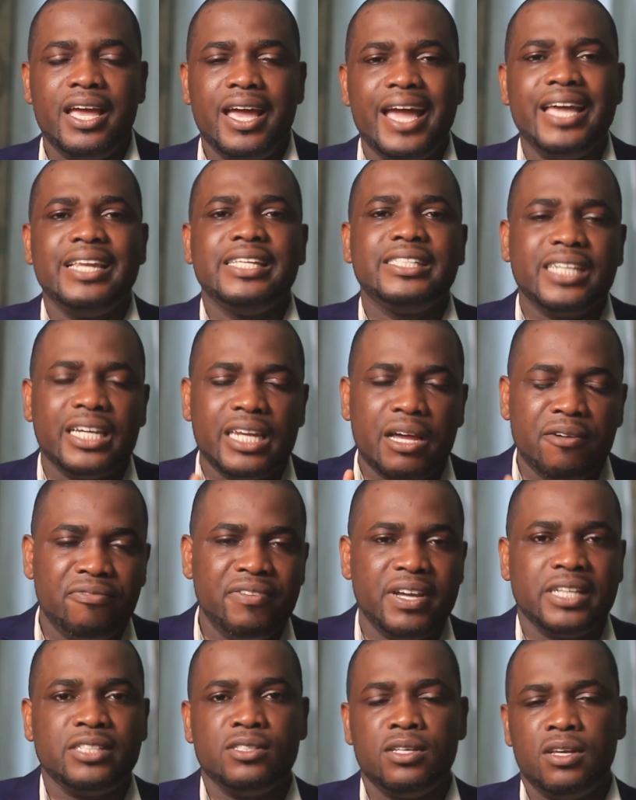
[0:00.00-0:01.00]
and it can
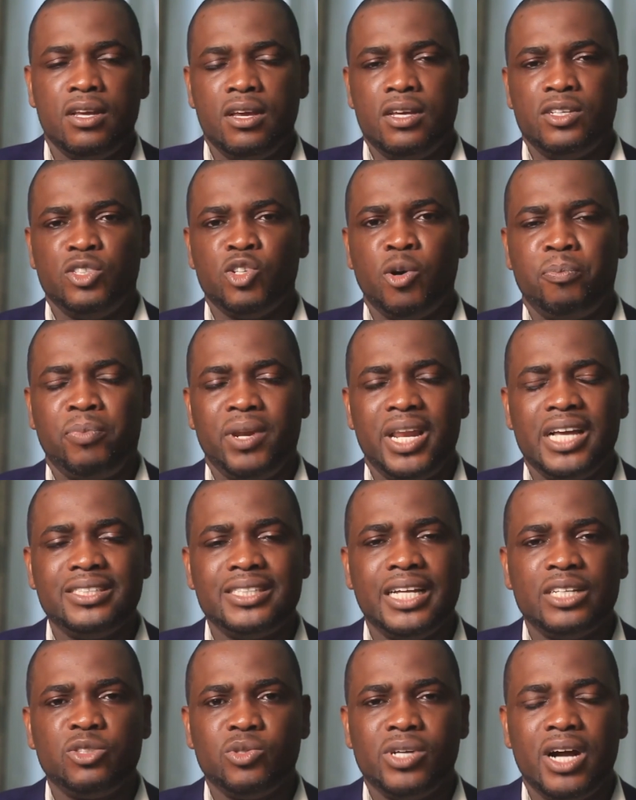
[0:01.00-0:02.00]
affect your plans
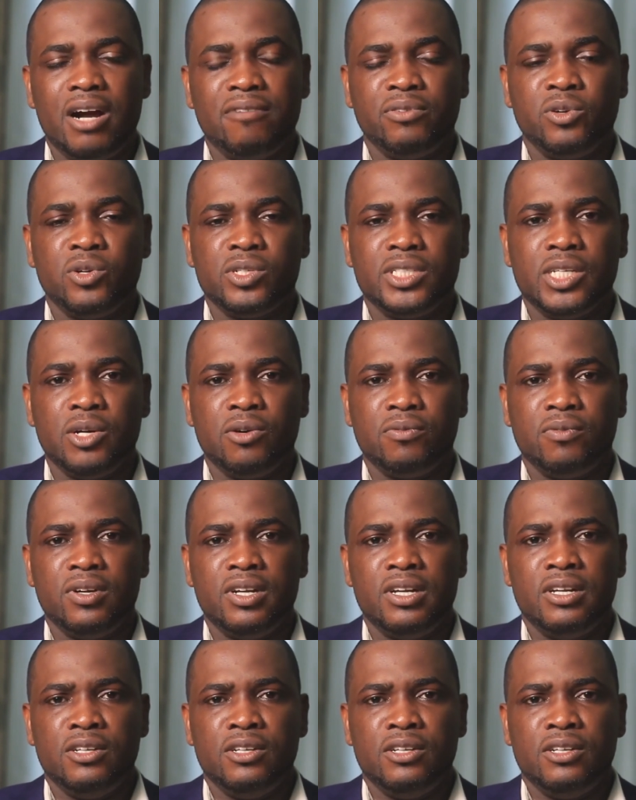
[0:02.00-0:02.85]
that you have for yourself.